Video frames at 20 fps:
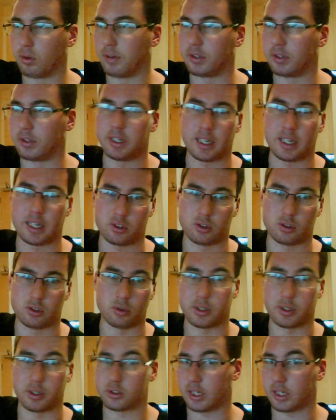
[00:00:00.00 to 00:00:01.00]
rather than Nexus
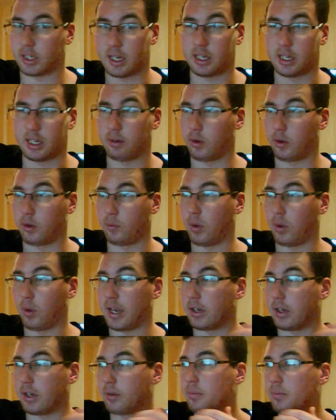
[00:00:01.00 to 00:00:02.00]
always getting their own
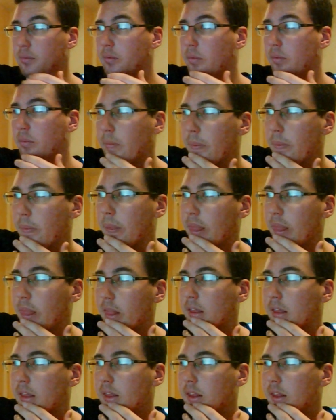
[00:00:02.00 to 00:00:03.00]
way.
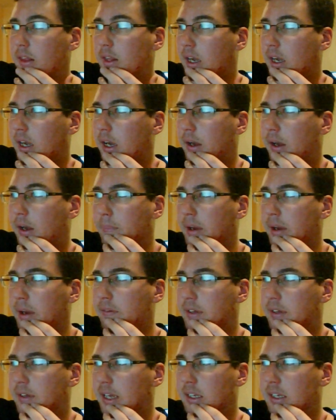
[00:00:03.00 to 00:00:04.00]

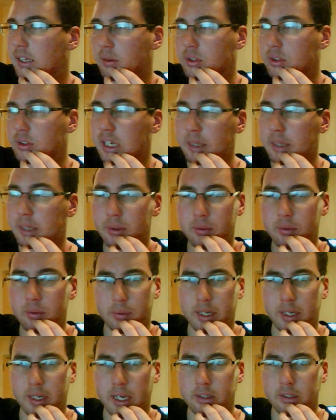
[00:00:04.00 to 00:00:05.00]
After that little segment,
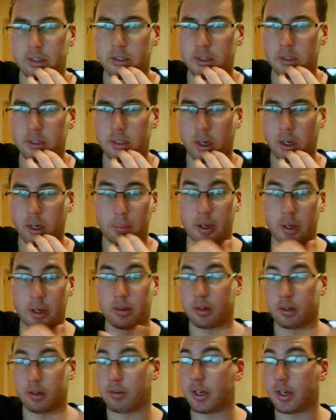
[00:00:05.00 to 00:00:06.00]
we had Alberto
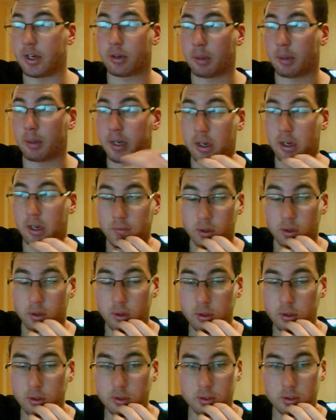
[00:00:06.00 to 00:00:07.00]
Del Rio coming out, of
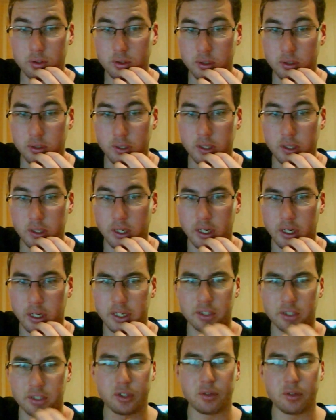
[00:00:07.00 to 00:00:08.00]
course,
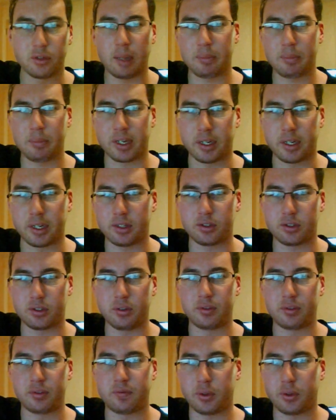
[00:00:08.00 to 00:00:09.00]
in his new
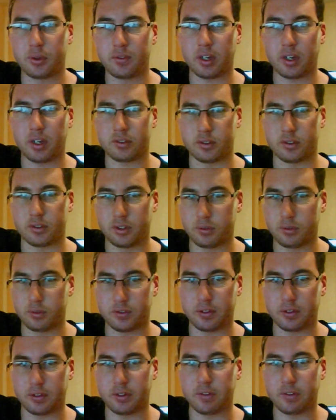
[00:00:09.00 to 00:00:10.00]

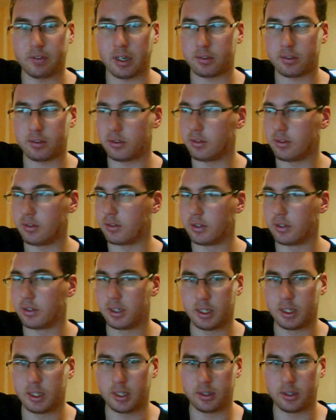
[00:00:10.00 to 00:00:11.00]
$250,000
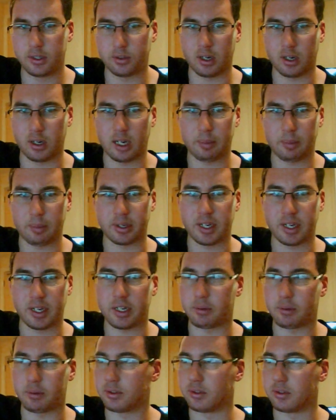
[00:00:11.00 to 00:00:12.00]

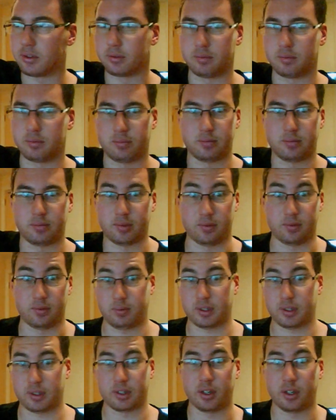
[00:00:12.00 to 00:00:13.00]
Lamborghini, which was a
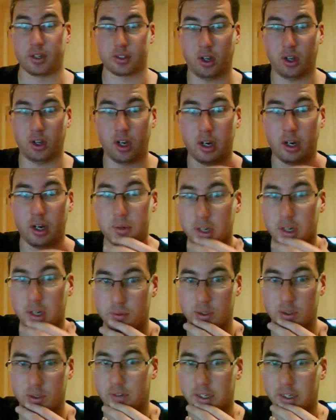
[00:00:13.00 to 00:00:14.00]
fucking nice car. I would love
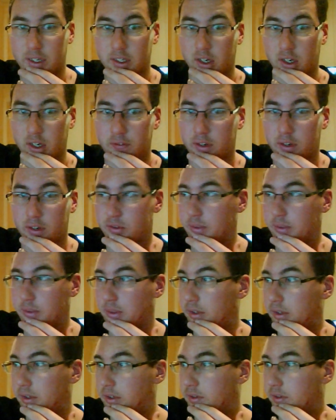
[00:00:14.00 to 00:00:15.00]
to have that car if I was
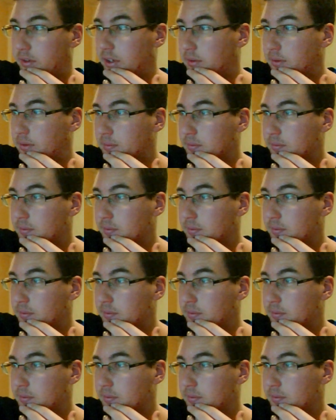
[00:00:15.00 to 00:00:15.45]
Alberto Del Rio.